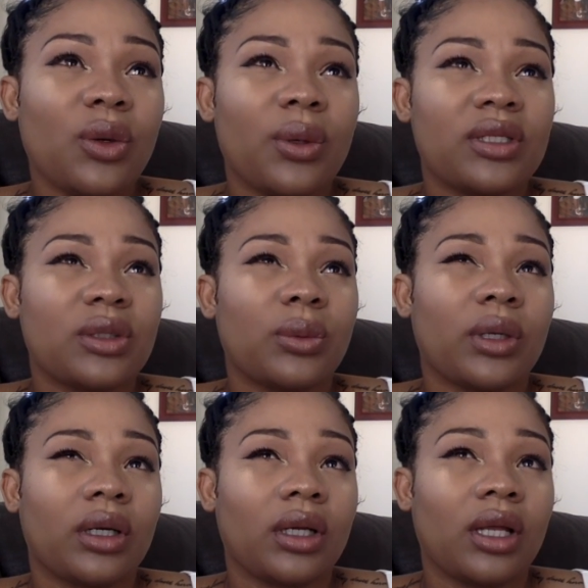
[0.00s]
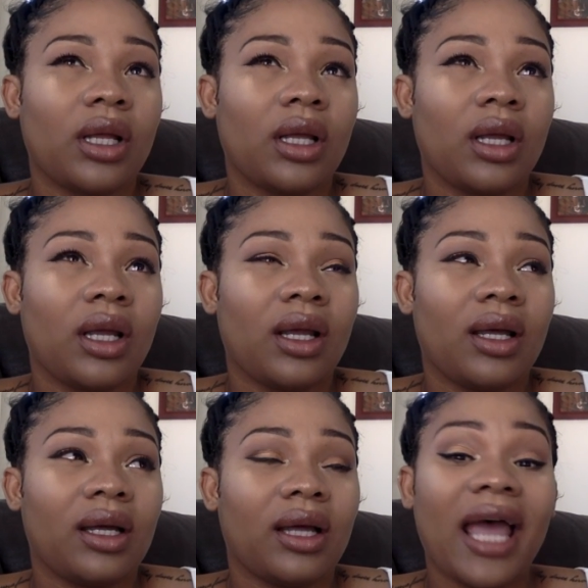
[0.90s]
what's the word?
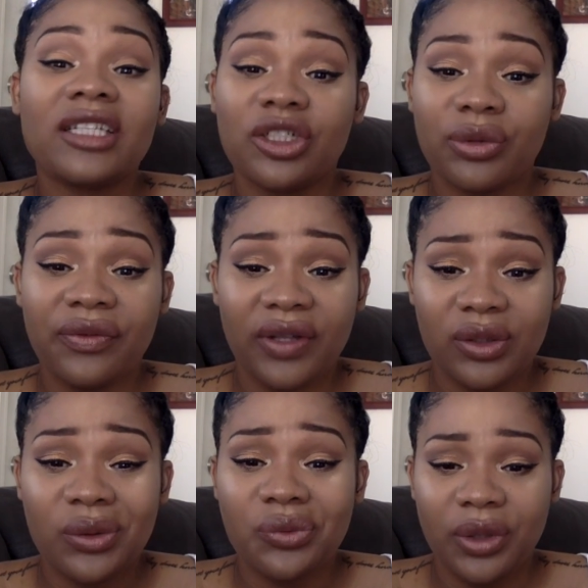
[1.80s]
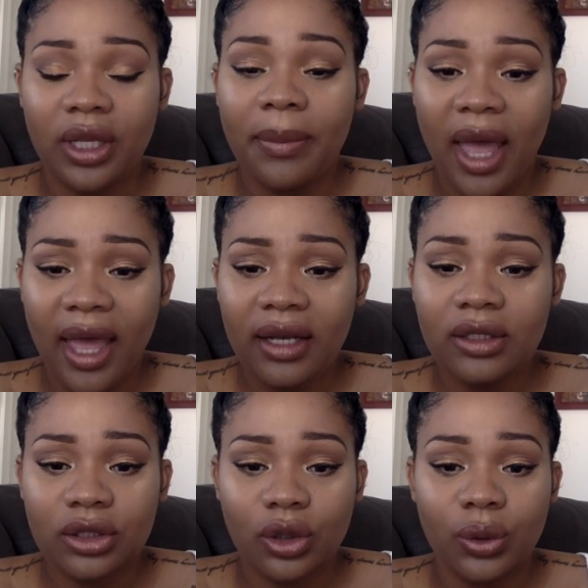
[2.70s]
Acid reflux was really bad,
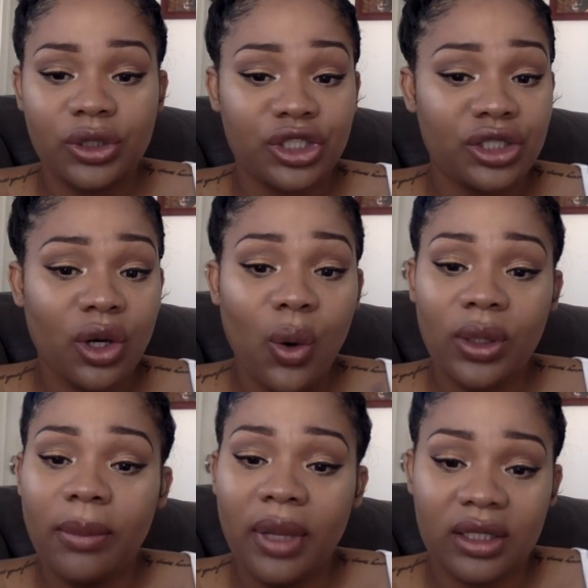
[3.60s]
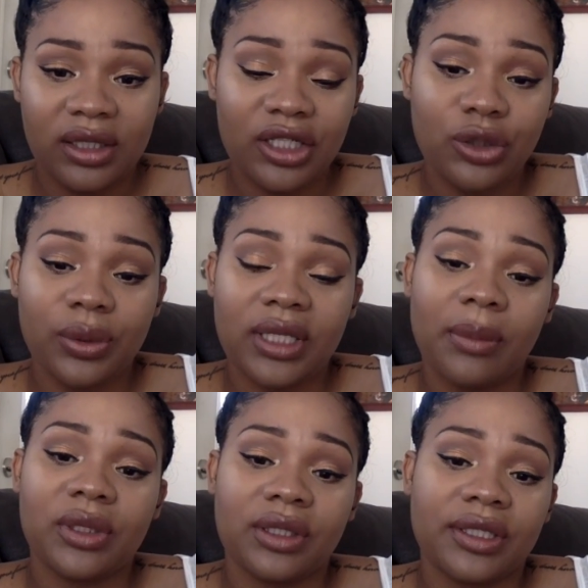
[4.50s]
so the only milk that she was
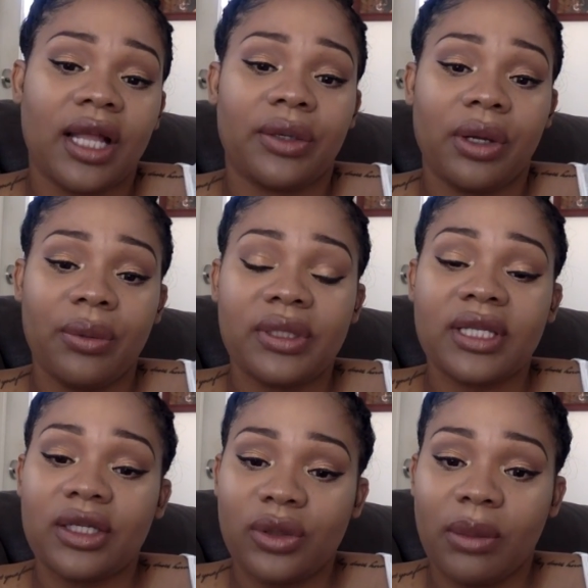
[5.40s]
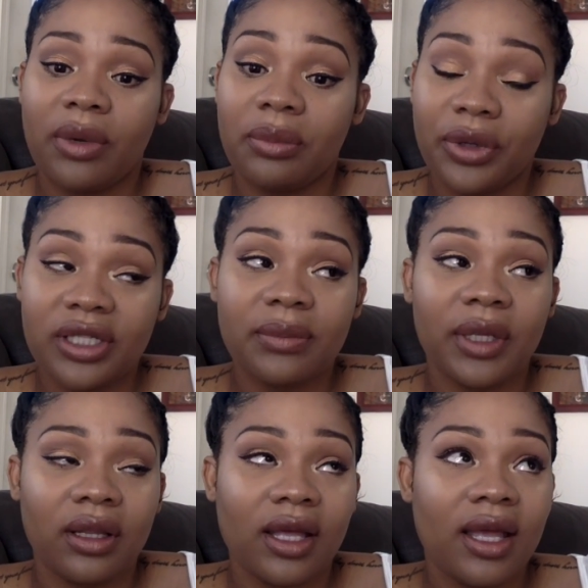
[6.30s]
able to tolerate was actually my breast milk.